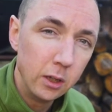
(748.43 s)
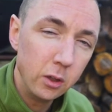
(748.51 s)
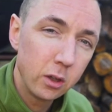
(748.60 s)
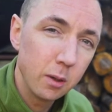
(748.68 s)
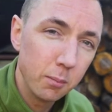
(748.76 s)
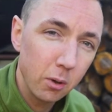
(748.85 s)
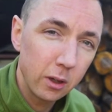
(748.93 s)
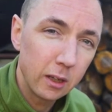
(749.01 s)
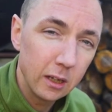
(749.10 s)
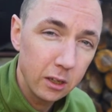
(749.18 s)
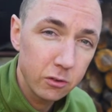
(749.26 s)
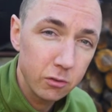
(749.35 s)
you can buy
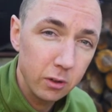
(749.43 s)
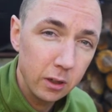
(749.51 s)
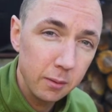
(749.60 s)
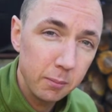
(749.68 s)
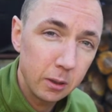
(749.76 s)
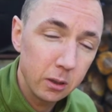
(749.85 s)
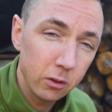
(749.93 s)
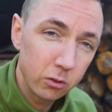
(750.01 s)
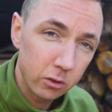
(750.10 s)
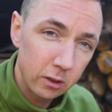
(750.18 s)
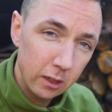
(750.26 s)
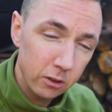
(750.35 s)
glycerin because
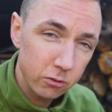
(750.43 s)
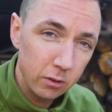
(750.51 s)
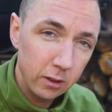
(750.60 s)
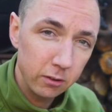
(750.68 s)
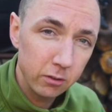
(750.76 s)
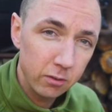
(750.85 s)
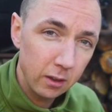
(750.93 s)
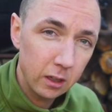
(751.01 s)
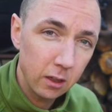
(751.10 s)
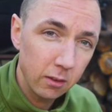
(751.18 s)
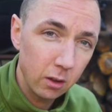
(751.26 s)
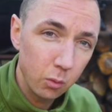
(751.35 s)
glycerin is
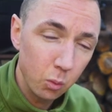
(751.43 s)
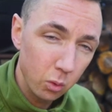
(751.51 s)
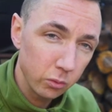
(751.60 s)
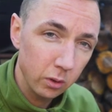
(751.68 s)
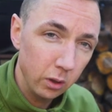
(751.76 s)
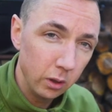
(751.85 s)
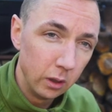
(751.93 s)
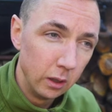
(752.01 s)
thicker than water.